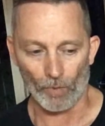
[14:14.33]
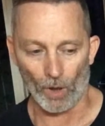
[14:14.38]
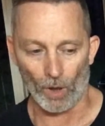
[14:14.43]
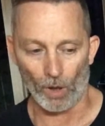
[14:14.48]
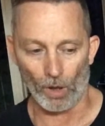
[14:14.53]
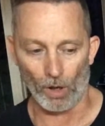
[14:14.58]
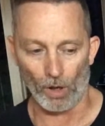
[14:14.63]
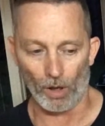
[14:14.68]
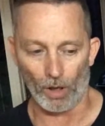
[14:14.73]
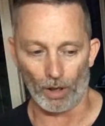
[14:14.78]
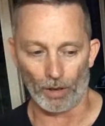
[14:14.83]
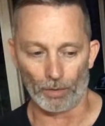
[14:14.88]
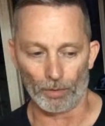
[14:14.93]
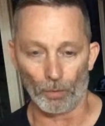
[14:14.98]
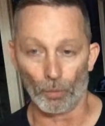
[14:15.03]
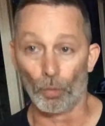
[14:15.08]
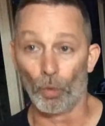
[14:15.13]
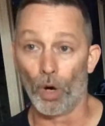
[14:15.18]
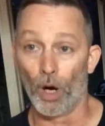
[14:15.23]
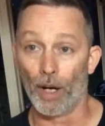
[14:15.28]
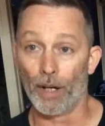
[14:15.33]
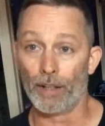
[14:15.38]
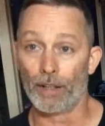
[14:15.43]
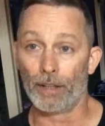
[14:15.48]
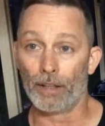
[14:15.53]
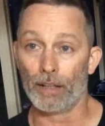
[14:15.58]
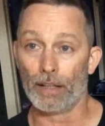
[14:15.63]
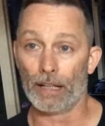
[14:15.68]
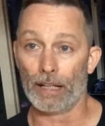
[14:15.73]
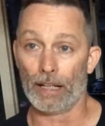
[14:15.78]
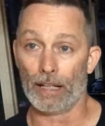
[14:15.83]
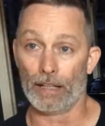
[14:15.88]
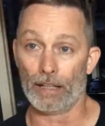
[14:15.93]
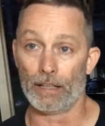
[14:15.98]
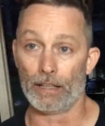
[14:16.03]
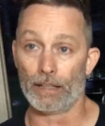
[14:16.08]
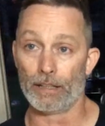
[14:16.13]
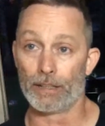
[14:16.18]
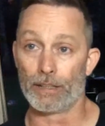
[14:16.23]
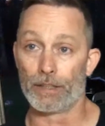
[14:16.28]
are, one, it
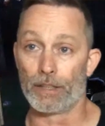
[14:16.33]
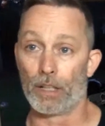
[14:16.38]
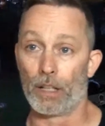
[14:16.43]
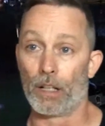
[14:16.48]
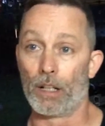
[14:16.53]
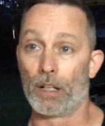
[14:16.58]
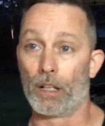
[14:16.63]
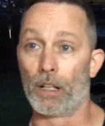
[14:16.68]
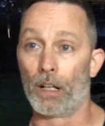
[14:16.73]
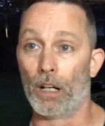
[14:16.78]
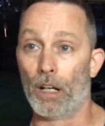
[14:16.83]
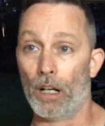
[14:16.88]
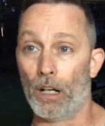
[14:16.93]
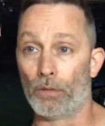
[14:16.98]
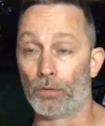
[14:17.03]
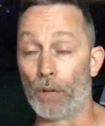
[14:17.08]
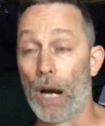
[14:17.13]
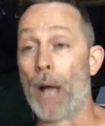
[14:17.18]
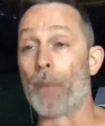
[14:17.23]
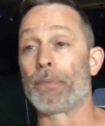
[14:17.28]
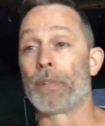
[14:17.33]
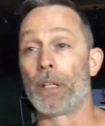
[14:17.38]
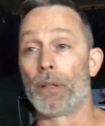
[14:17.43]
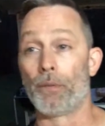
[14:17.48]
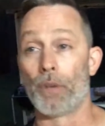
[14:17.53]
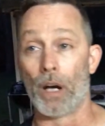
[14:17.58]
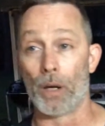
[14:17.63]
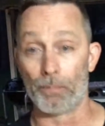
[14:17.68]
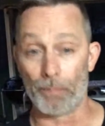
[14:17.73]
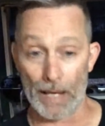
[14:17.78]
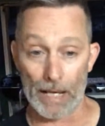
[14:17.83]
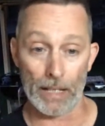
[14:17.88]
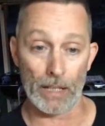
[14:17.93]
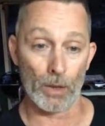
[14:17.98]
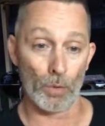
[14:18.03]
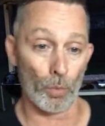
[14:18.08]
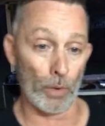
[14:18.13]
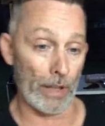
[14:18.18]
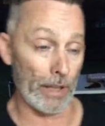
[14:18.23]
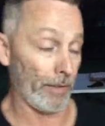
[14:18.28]
is wrapped in a
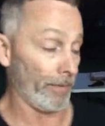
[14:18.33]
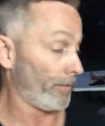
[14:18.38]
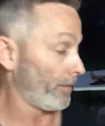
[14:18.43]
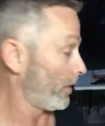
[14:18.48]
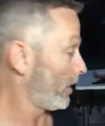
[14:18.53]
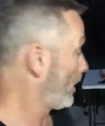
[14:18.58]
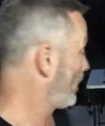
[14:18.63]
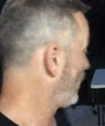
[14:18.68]
bacon weave,